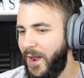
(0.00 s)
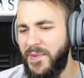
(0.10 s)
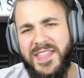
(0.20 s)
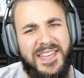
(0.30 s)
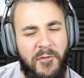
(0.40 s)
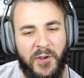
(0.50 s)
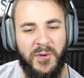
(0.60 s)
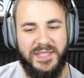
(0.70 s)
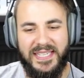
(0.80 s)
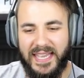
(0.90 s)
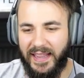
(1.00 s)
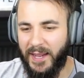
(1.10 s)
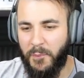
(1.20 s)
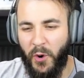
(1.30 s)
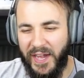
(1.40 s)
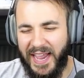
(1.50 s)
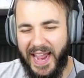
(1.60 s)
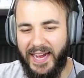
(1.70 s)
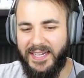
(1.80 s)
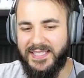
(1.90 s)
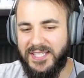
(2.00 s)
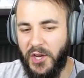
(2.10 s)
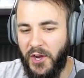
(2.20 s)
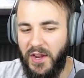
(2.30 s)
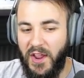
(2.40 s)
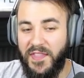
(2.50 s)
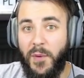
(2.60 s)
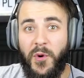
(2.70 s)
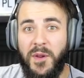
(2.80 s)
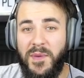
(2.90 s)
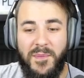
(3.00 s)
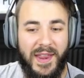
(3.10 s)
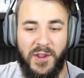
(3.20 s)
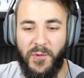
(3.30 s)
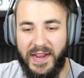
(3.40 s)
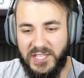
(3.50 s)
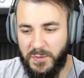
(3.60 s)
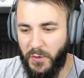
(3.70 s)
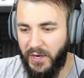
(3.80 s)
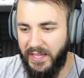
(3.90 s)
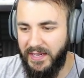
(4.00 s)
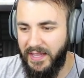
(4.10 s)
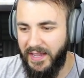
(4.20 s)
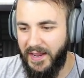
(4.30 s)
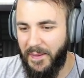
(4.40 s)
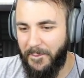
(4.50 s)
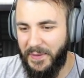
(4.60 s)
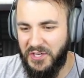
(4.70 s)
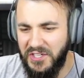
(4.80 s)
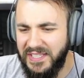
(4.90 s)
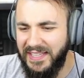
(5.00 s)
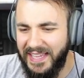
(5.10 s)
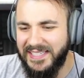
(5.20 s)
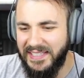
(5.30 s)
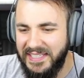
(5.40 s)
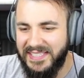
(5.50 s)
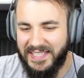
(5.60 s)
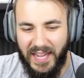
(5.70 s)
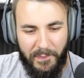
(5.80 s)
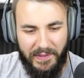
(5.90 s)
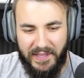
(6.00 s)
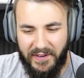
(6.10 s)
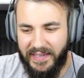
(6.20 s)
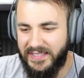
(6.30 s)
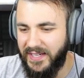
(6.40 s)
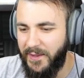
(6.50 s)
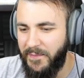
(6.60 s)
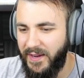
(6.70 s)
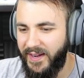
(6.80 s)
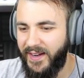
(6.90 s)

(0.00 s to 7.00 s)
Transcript: I mean, the difficulty's at like 0.8, so there wouldn't be many reds spawning, but usually there's at least a couple at night time.